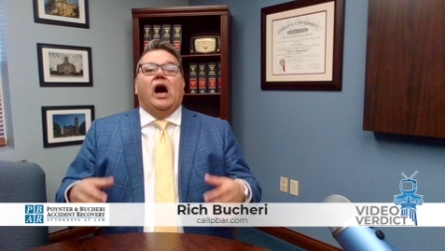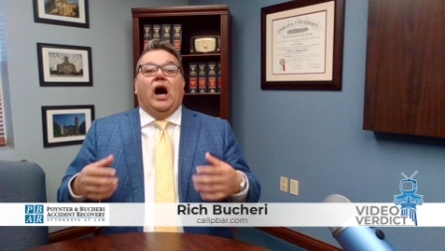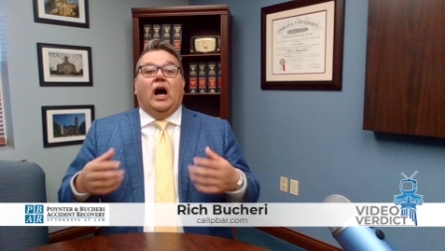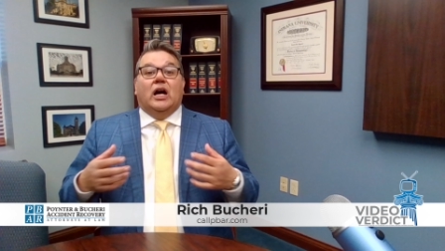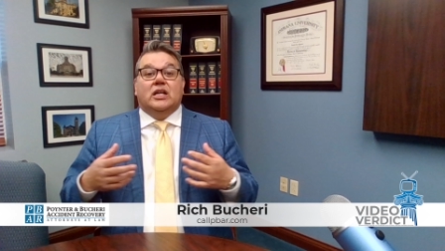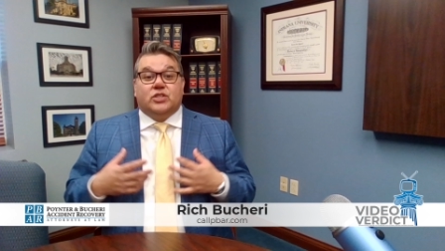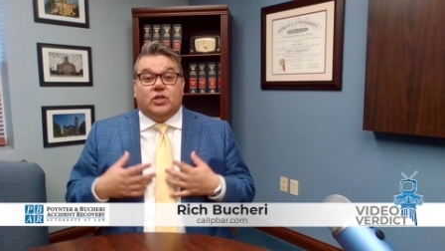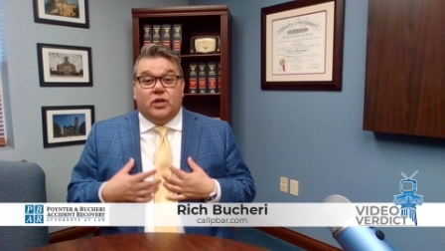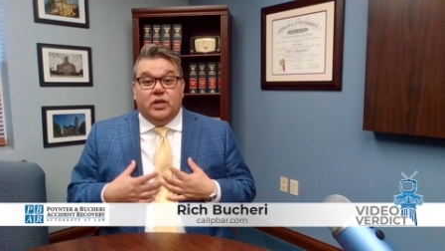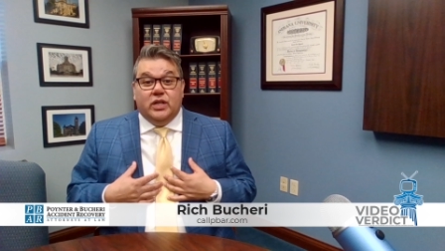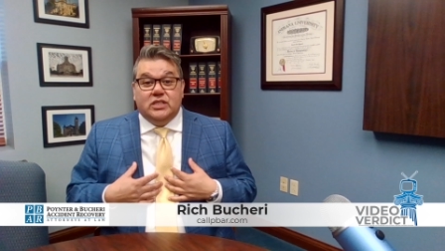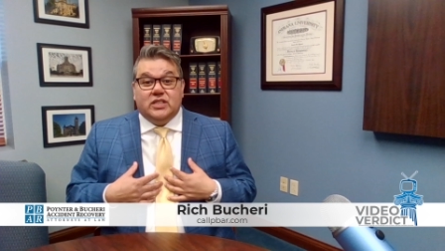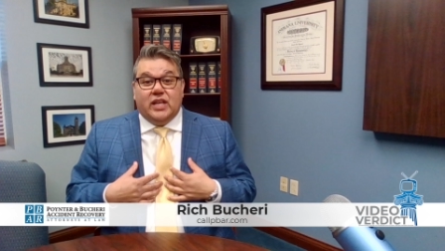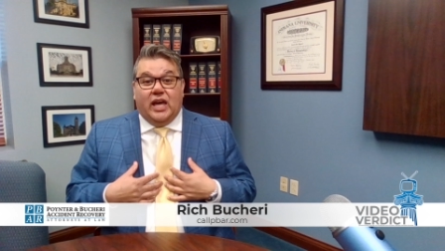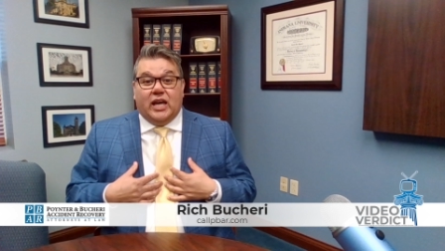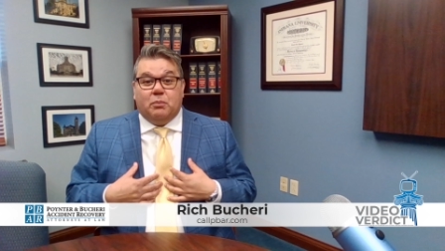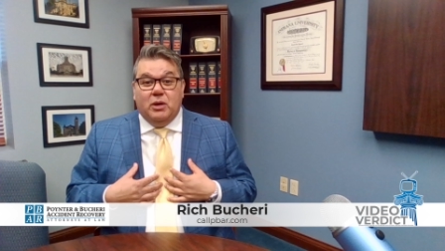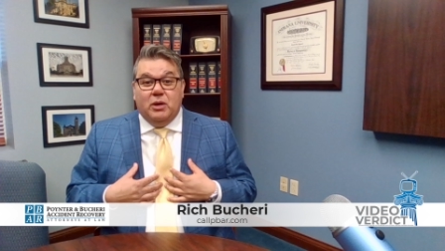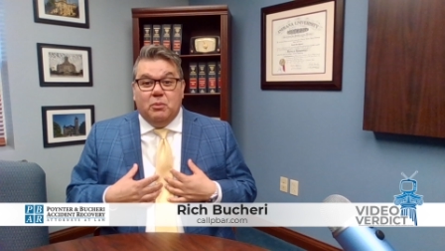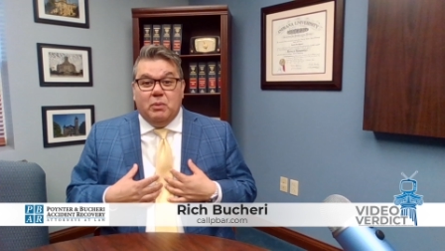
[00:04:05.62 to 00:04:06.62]
Attorneys
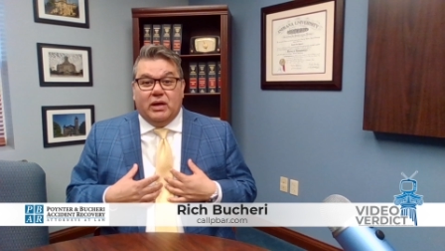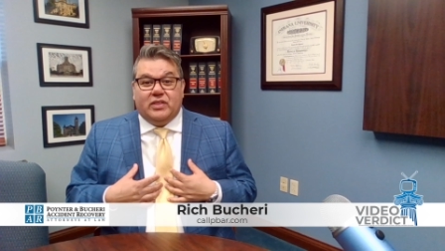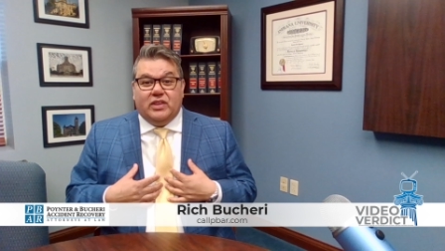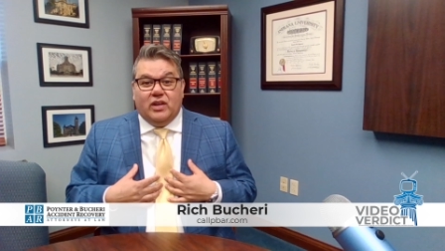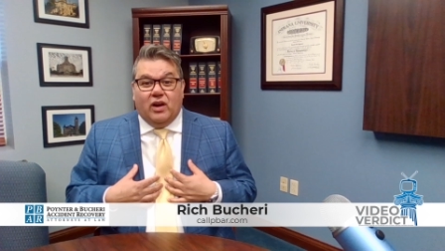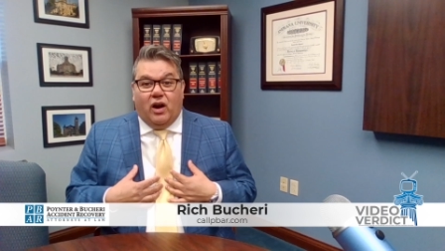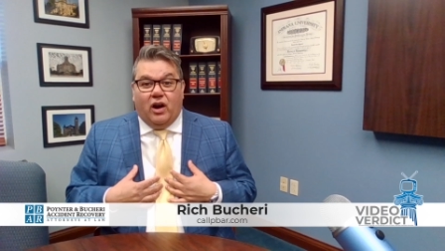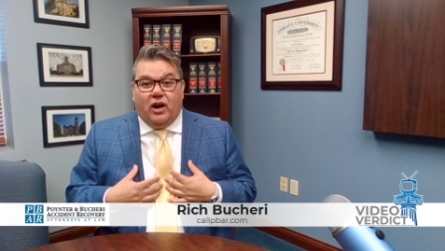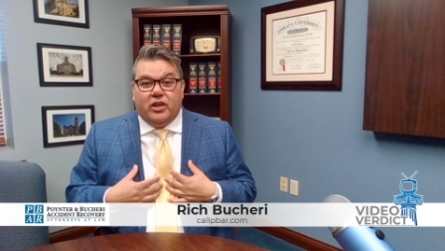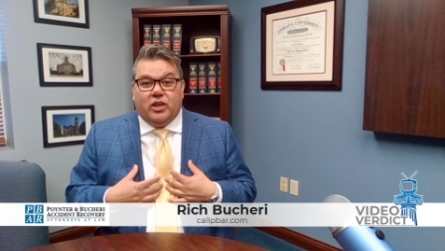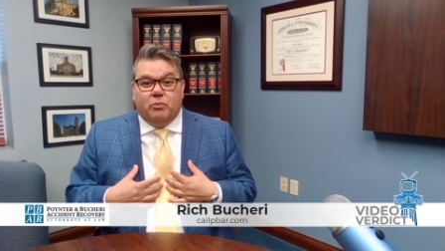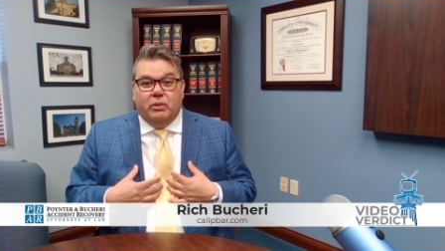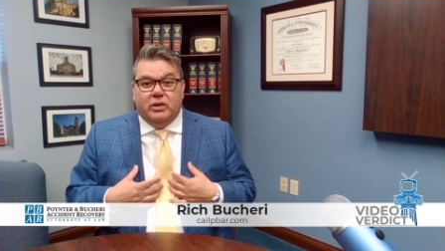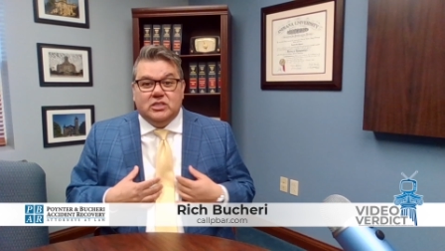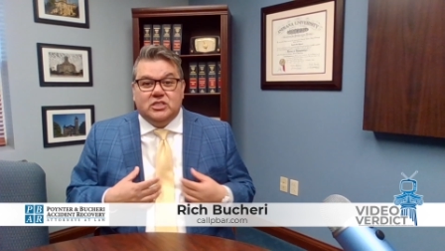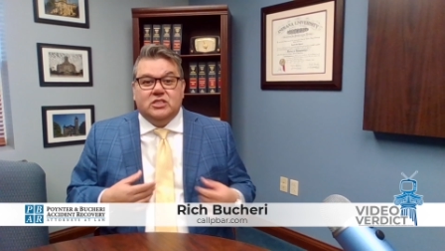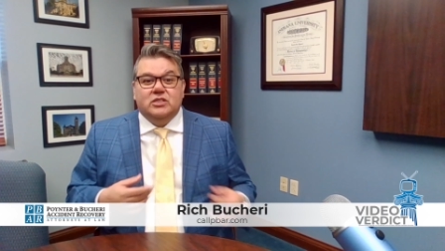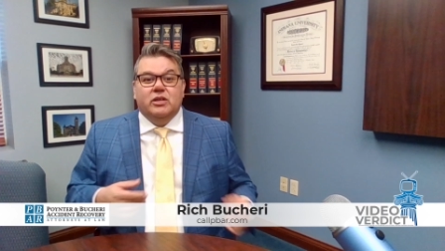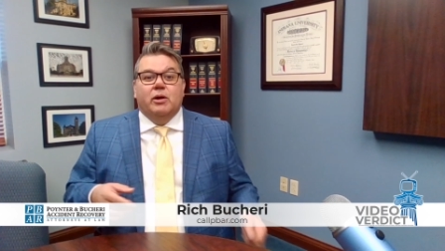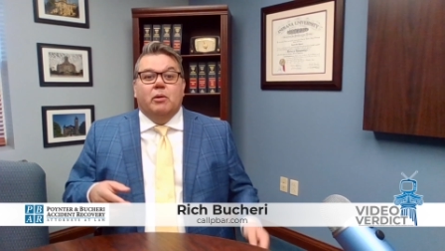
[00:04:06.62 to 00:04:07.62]
like me make the
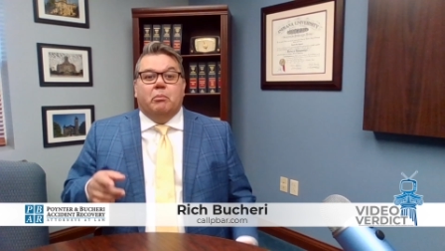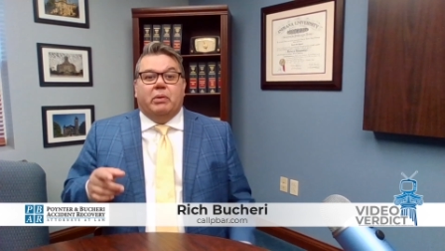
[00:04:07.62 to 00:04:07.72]
arguments,